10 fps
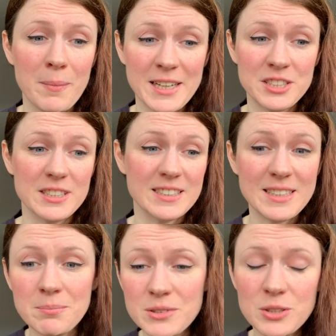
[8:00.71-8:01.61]
manage the
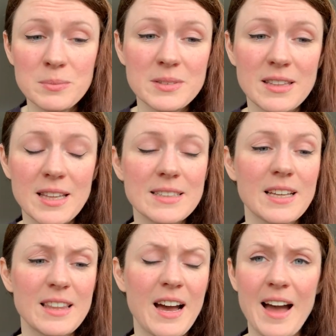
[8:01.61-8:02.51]
symptoms and things
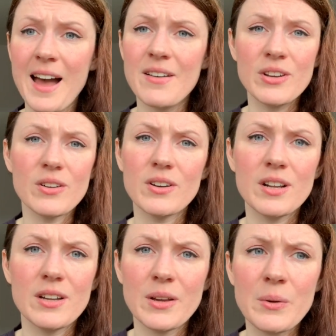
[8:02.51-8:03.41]
like that, I haven't got a
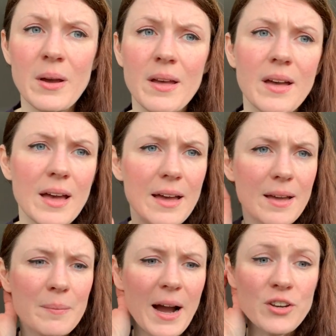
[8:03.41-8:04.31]
clue.
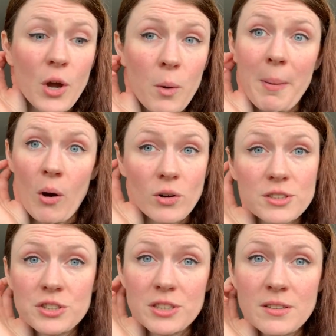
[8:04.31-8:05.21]
I know about
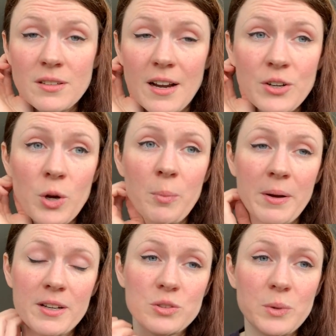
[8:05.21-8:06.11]
oxygen. I know
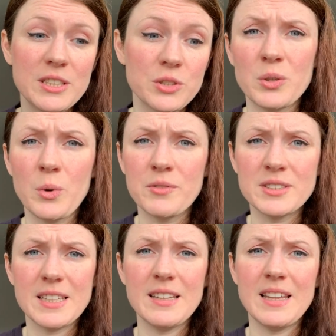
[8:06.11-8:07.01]
about, because we do
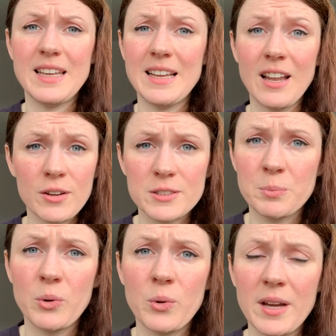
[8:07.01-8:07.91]
obviously the life
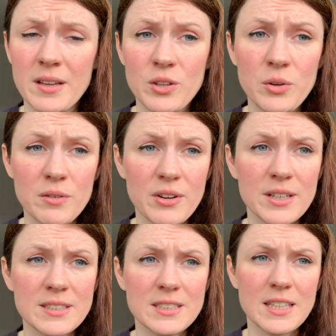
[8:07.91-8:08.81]
support at
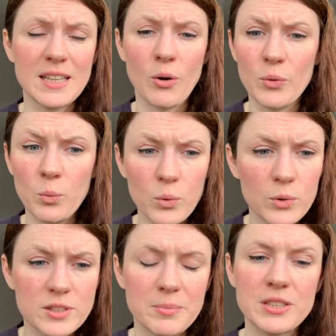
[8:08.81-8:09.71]
university, on the
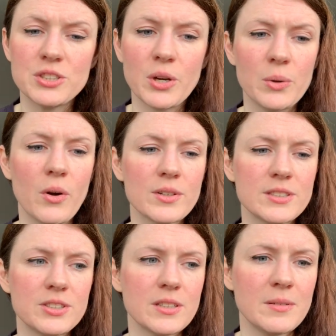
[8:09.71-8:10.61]
wards have been shown
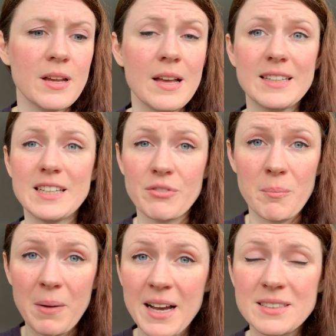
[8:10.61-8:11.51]
oxygen, different
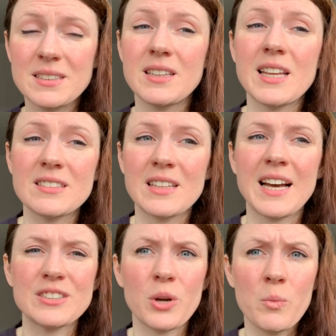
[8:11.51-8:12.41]
masks and things like
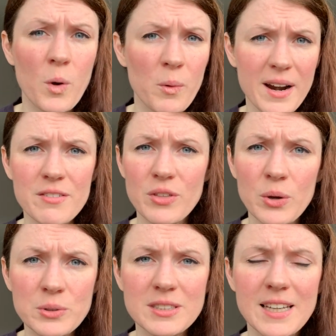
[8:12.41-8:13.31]
that. So I'm aware of
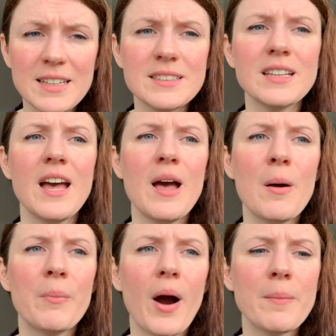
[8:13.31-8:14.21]
those things,
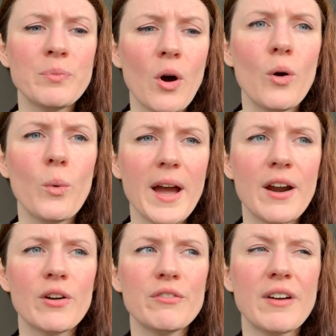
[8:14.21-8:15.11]
but I'm not
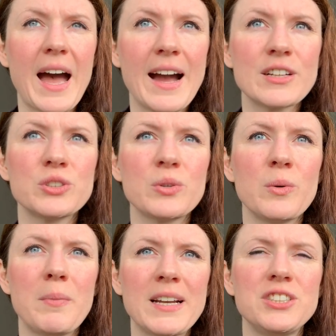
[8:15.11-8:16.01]
aware of actual
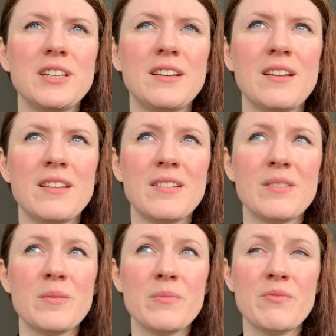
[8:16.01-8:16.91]
managing
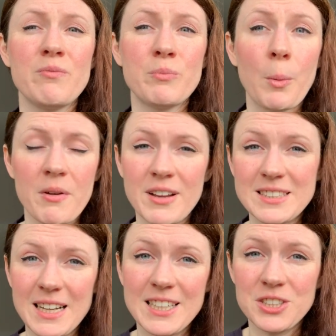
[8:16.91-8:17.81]
proper
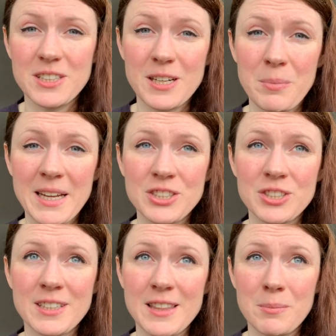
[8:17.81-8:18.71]
ventilation in a
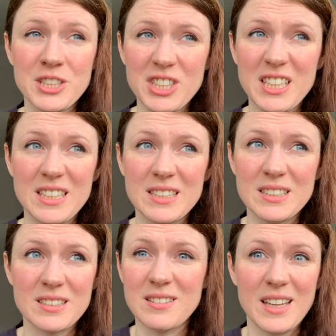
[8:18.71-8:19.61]
patient and the
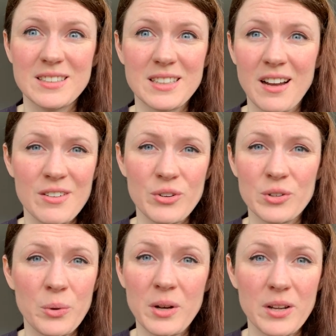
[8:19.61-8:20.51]
machines and things. I've got
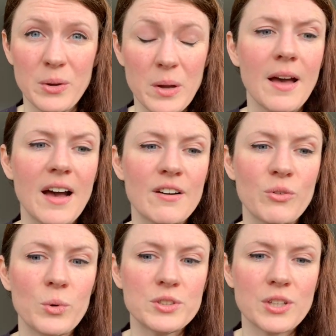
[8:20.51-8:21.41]
no clue. I've
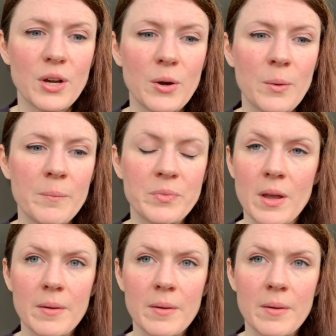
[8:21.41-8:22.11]
also,